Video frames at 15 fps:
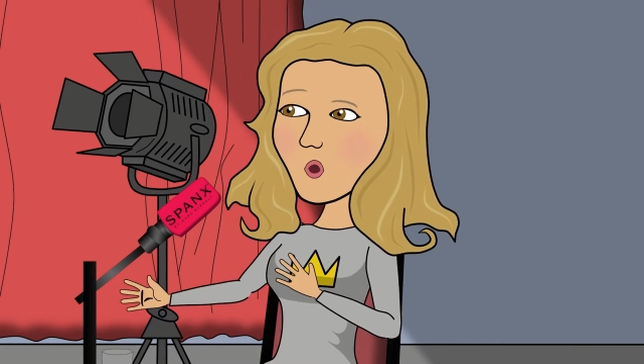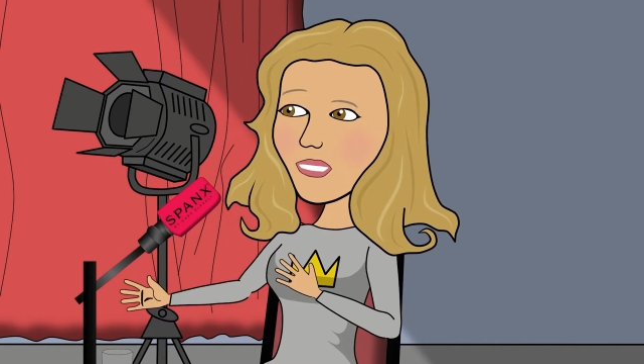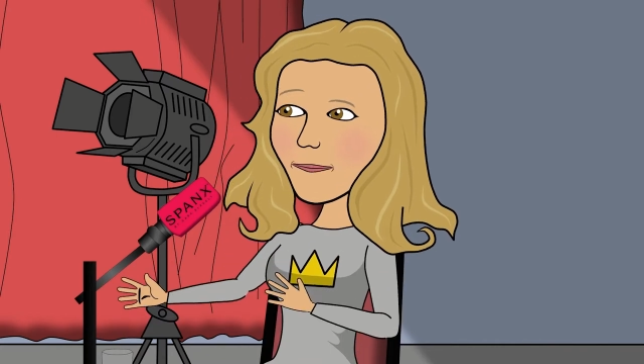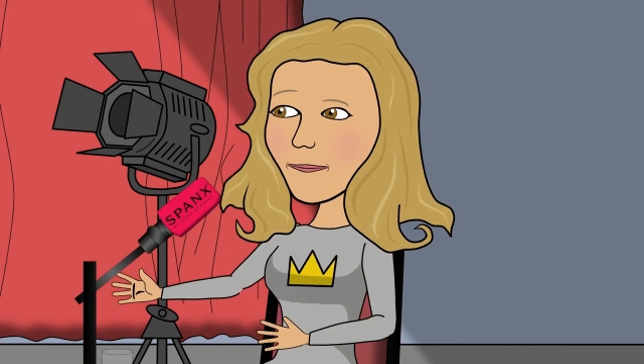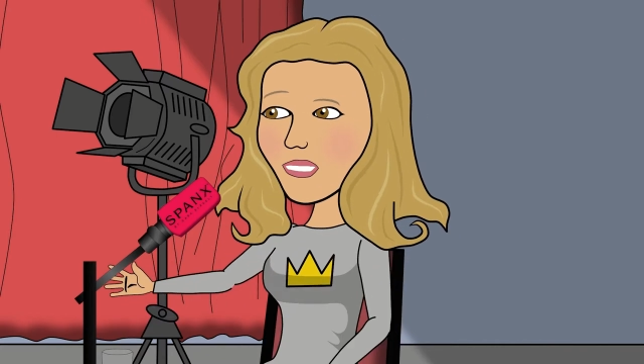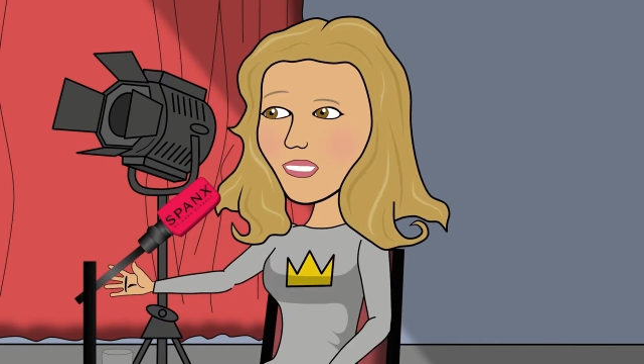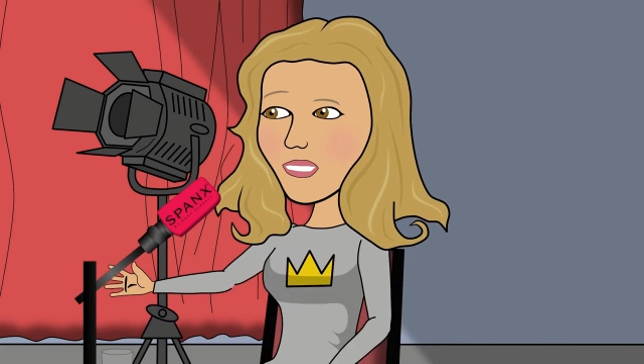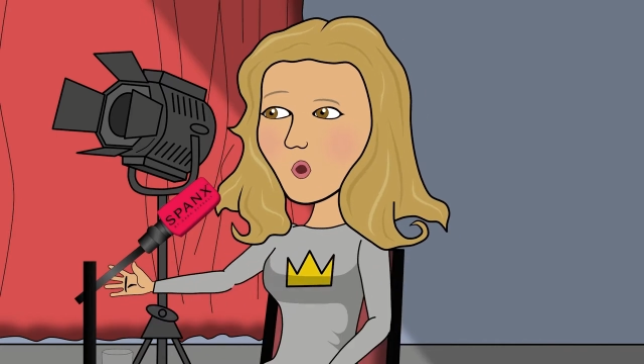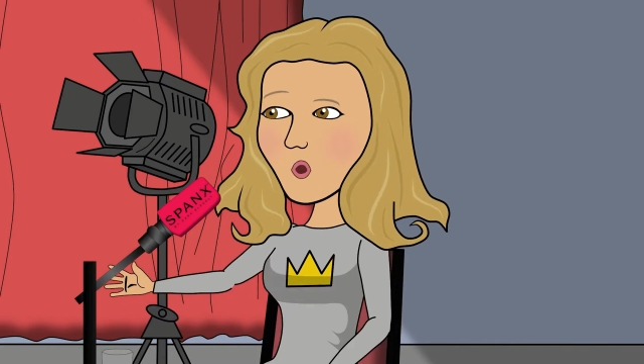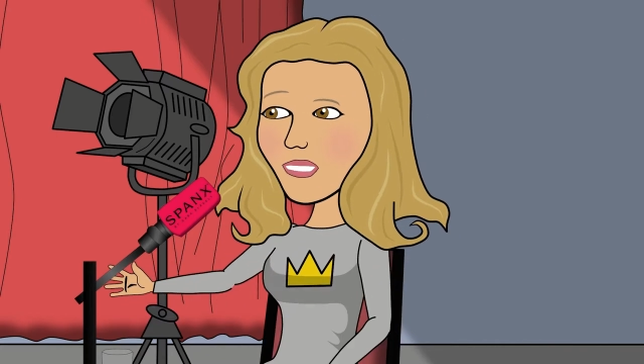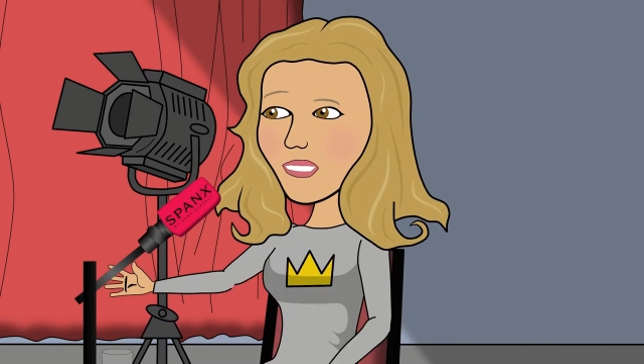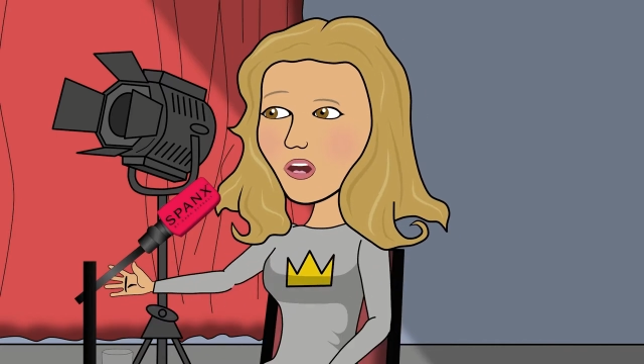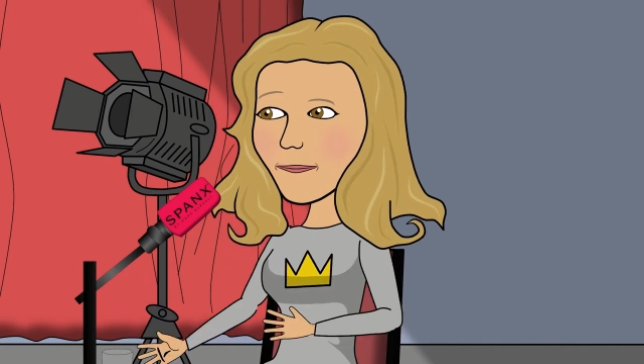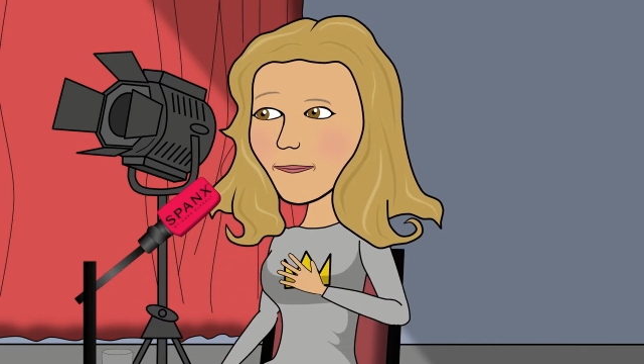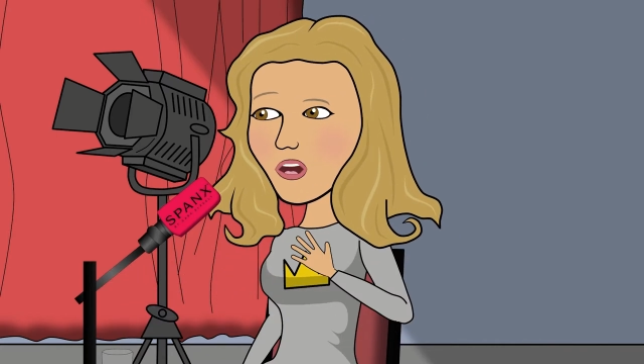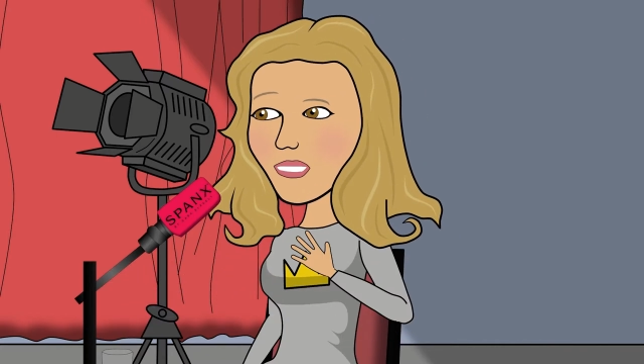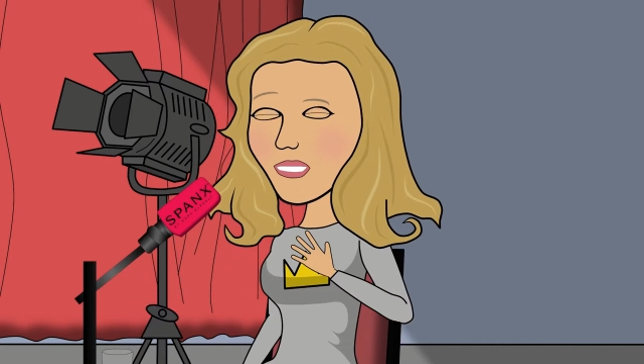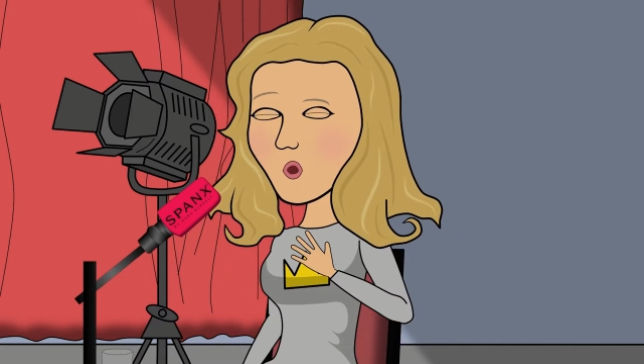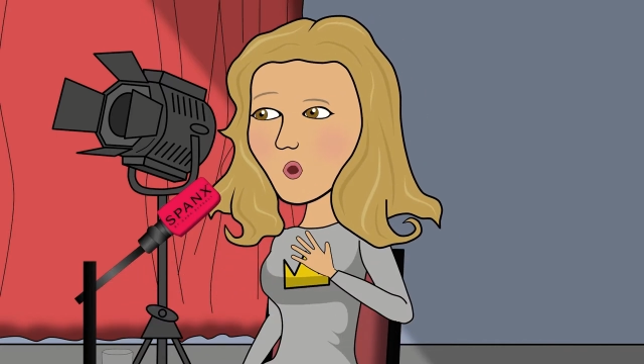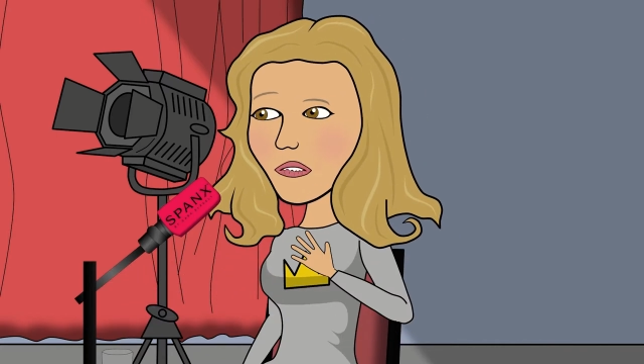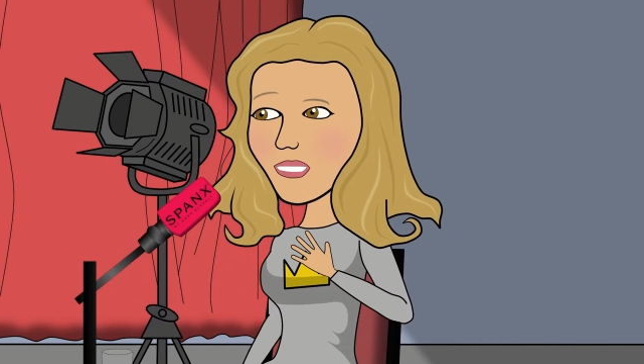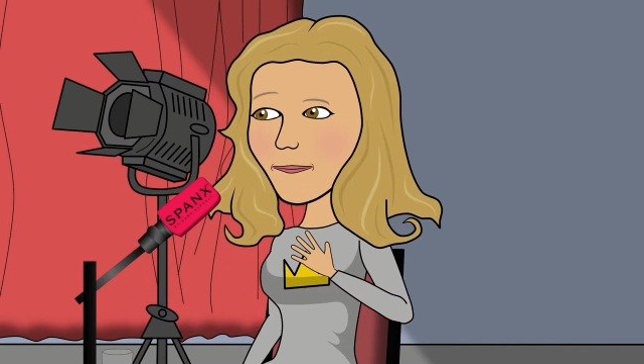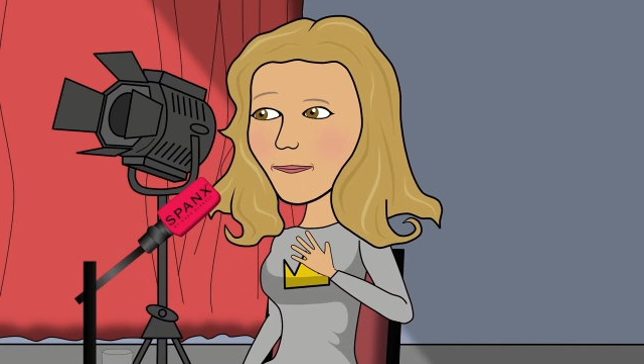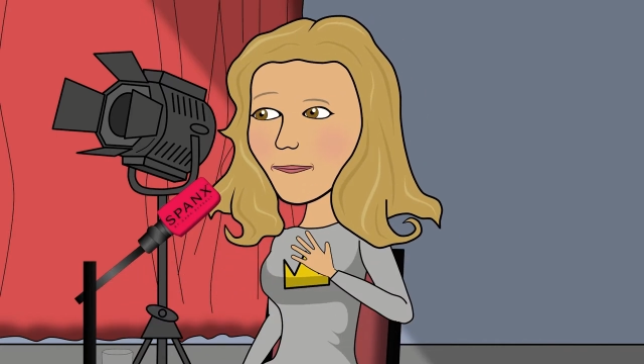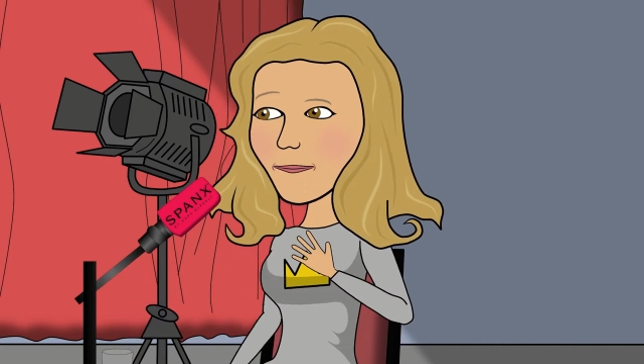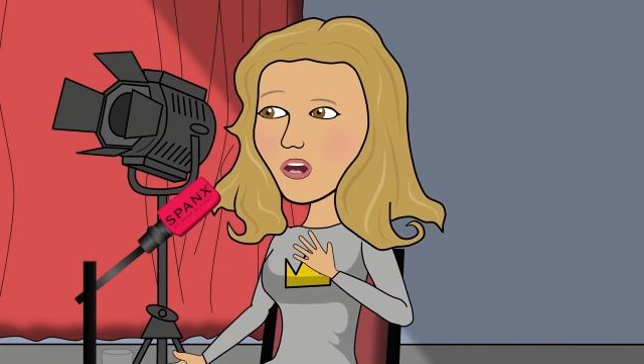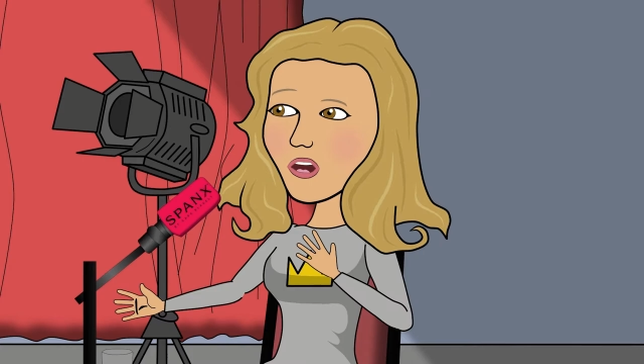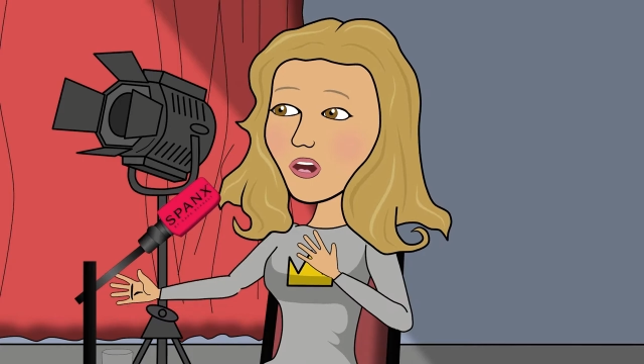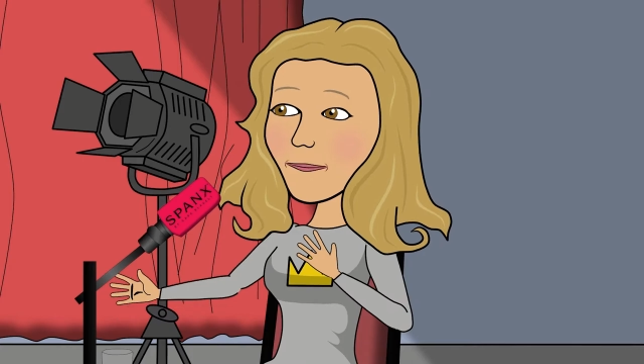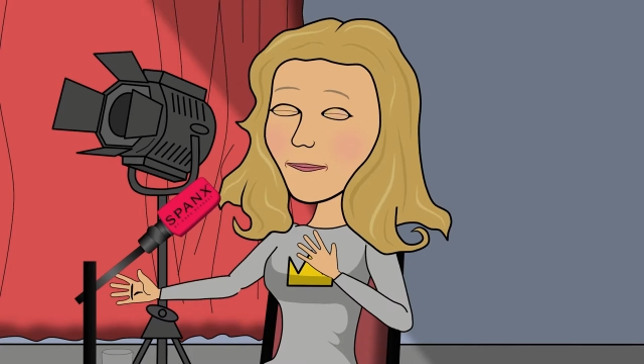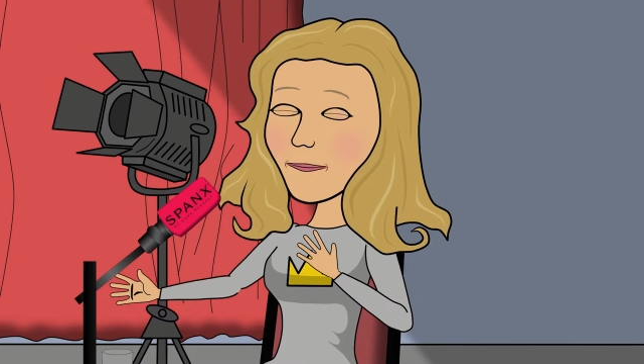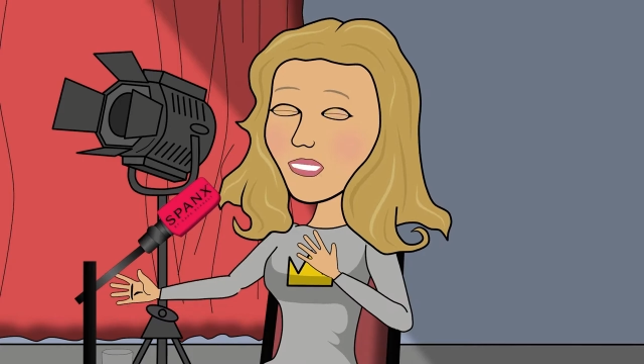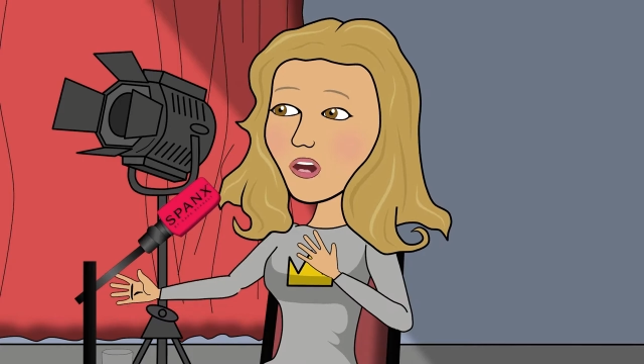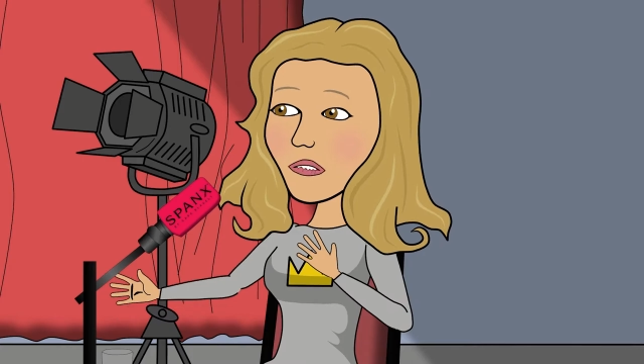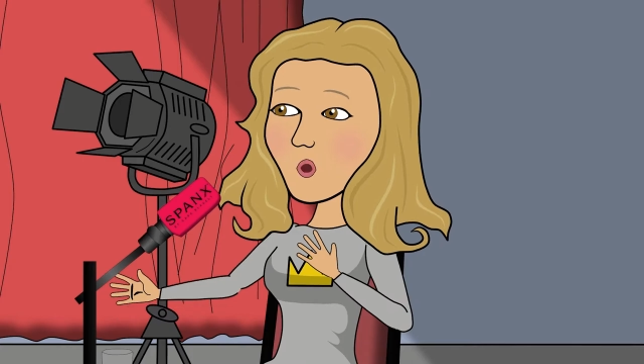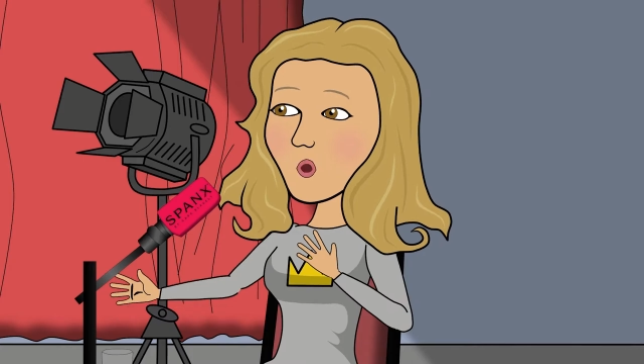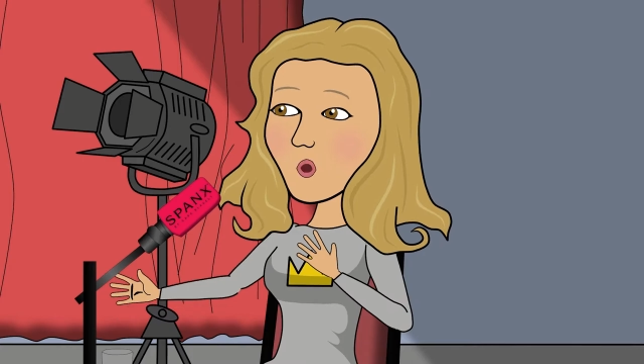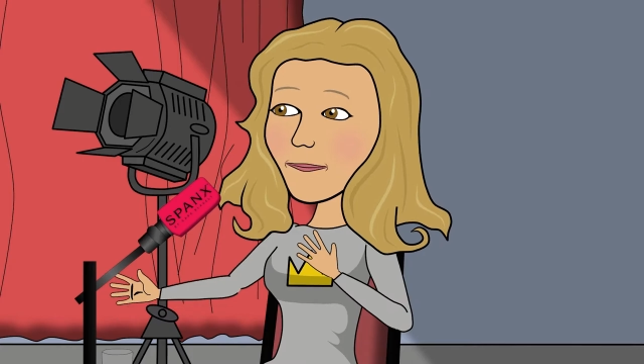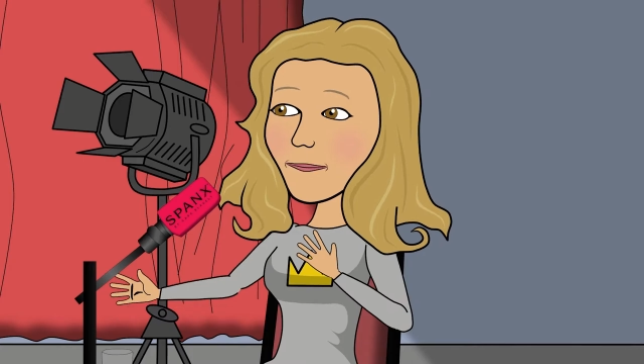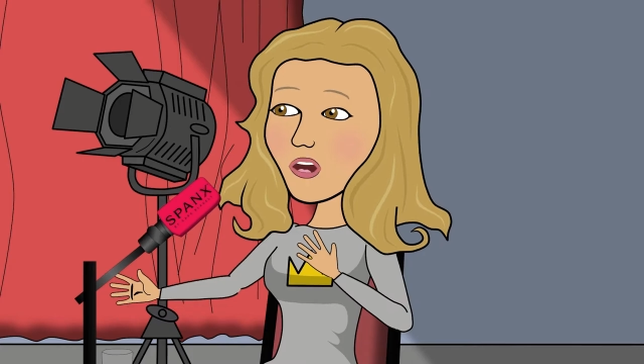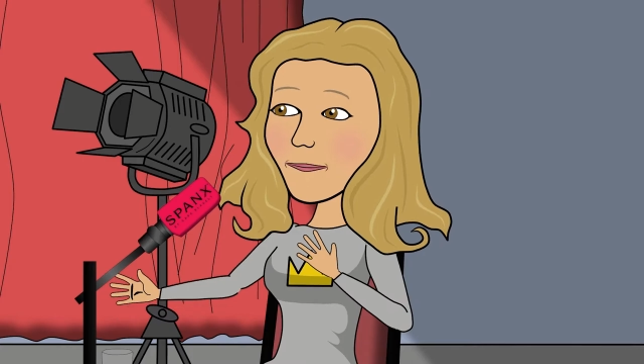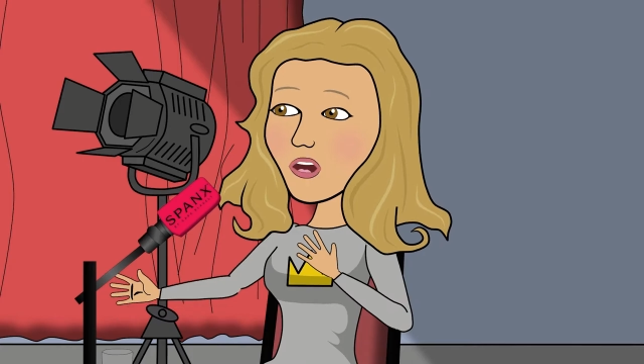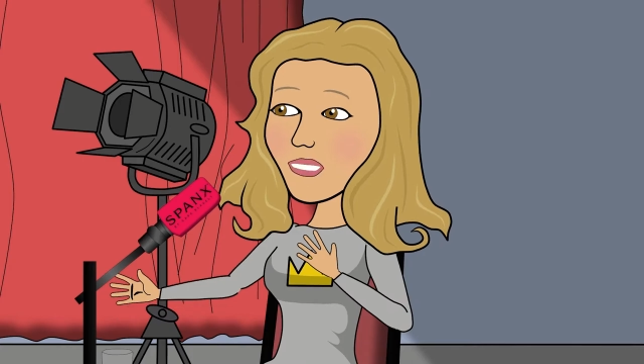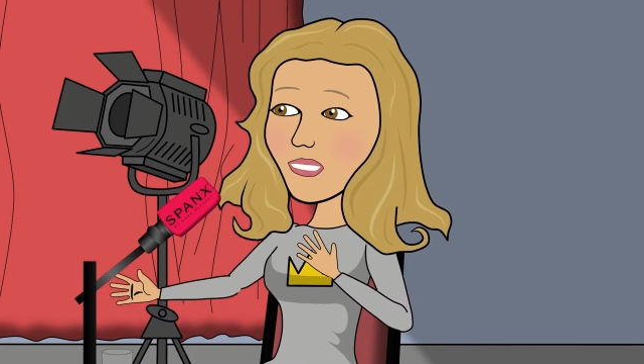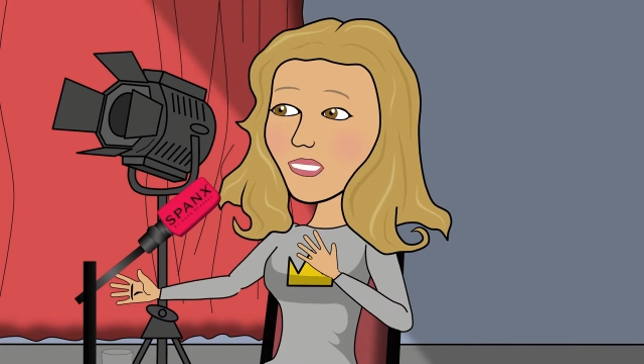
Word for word: so much work on myself to prepare myself for that moment.